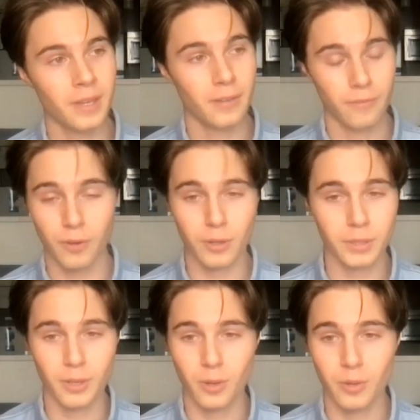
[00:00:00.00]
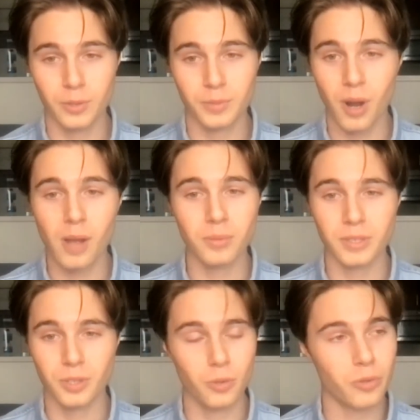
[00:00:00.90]
for, you know, there's probably
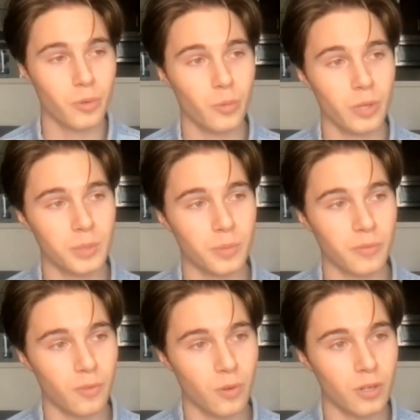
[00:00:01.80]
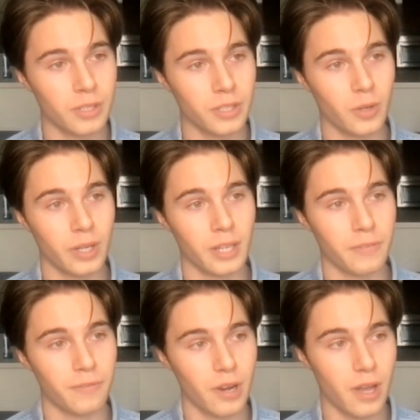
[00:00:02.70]
2-3 weeks before, you know, I
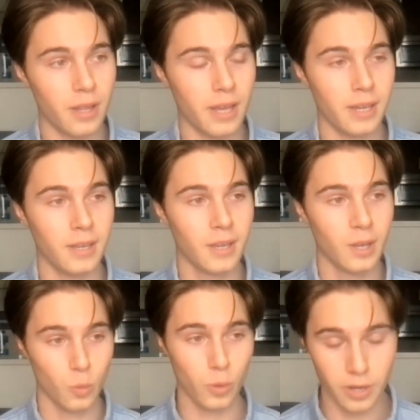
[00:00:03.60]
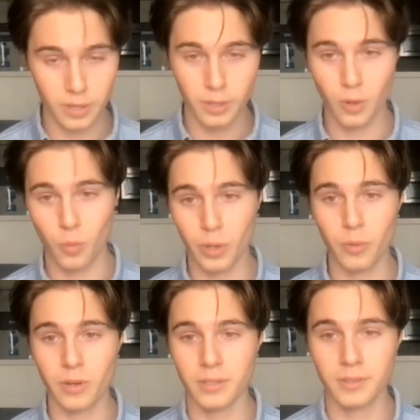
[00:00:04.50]
left for LA, where, you know, we
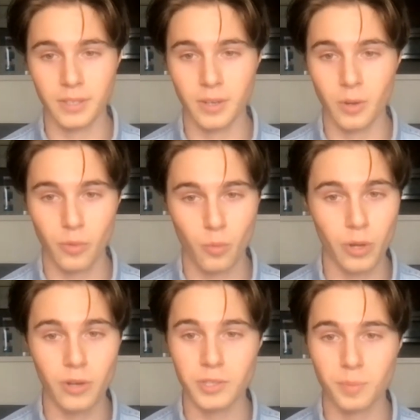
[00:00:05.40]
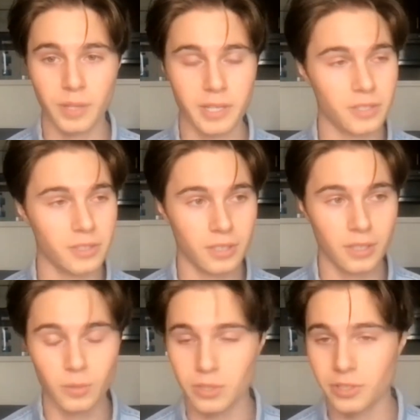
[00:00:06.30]
were in, you know, the weirdest places, and he
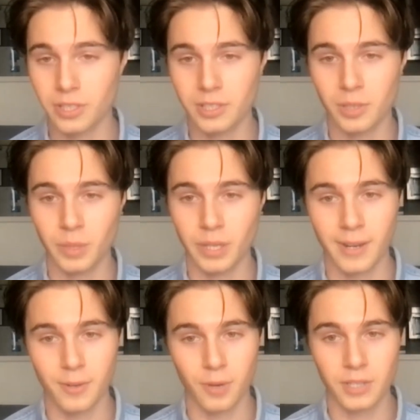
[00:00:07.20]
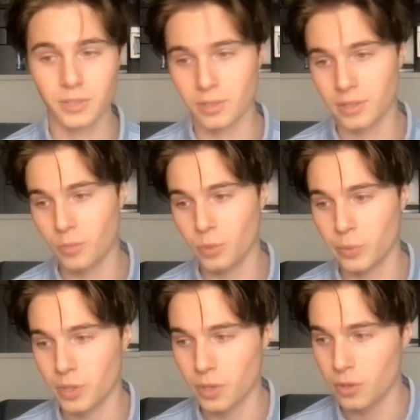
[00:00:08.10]
was just teaching me how to wrestle, and then we
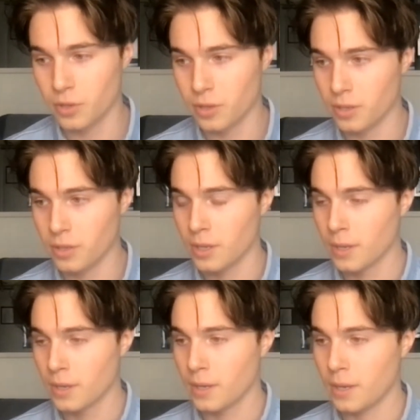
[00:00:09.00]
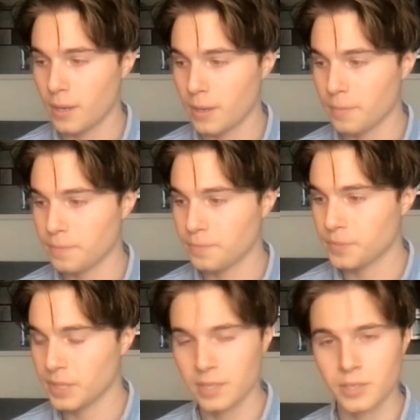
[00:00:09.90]
would go to the
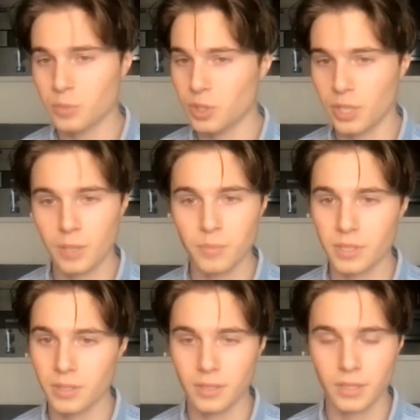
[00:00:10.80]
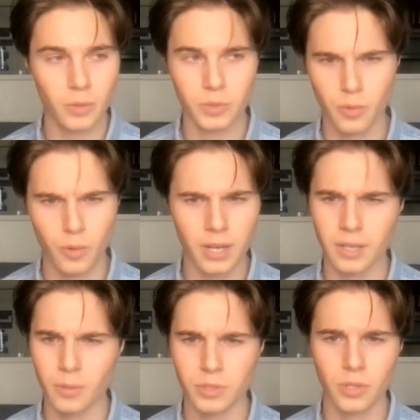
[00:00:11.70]
some gyms, and yeah, it was great.
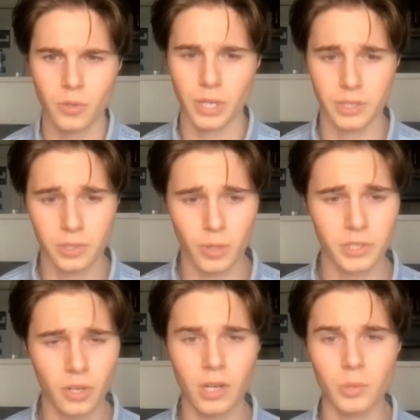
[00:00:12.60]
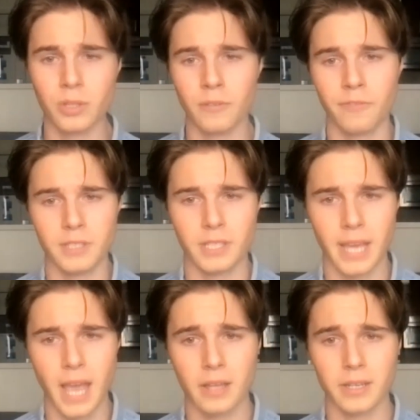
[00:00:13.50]
It was so great. So I started with the
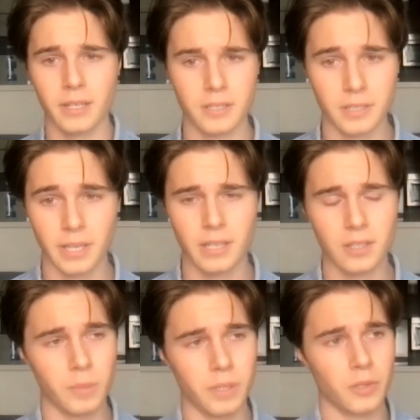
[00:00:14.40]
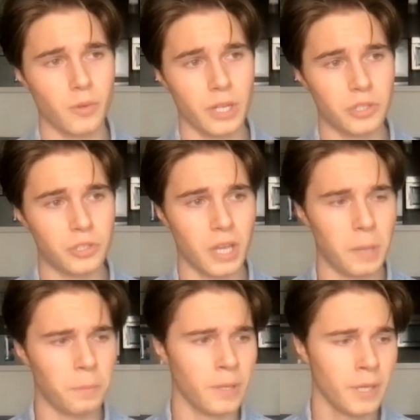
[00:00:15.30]
physicality because he had to be in great
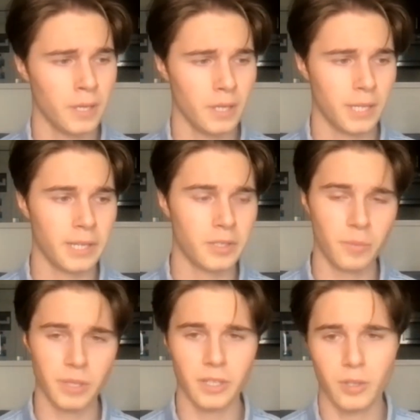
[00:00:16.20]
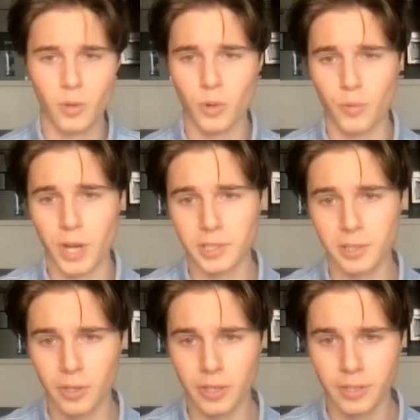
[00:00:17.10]
shape. He had to be, you know, a
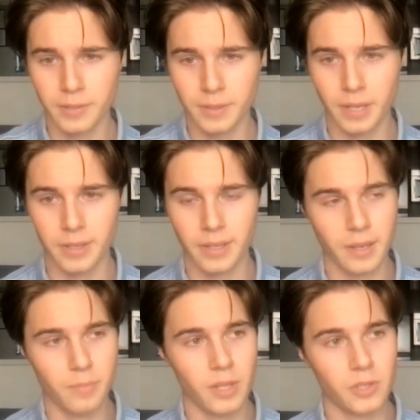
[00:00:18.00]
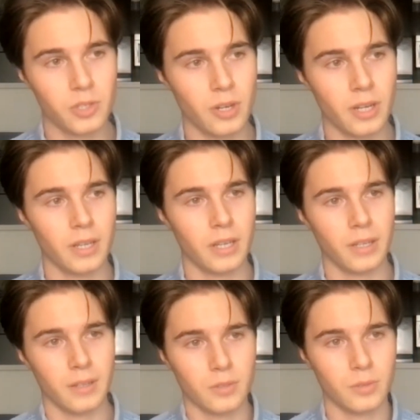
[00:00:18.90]
wrestler, and I made sure
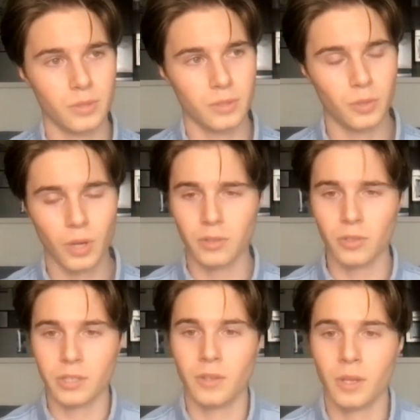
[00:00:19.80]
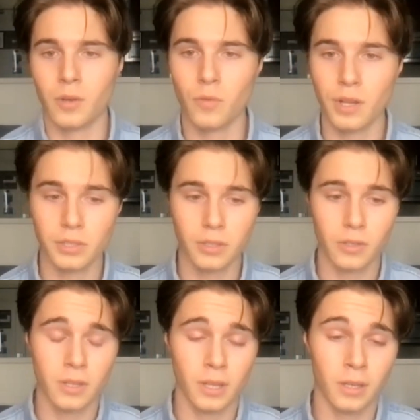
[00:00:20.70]
I tried looking like a wrestler.
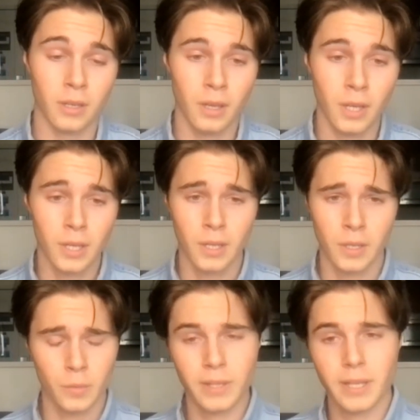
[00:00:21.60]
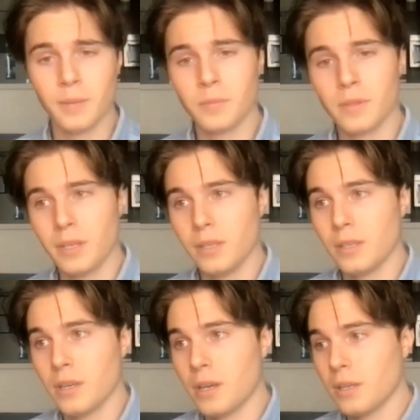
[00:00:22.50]
And then when it came to the
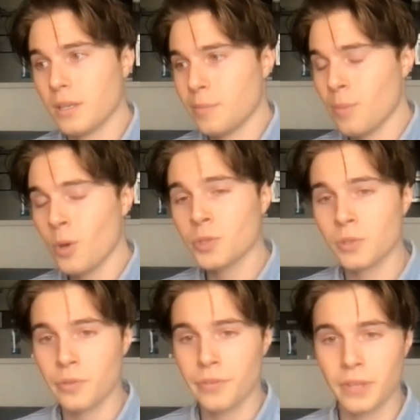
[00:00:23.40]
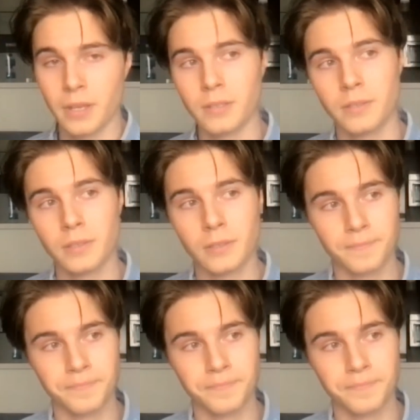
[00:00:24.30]
emotional things,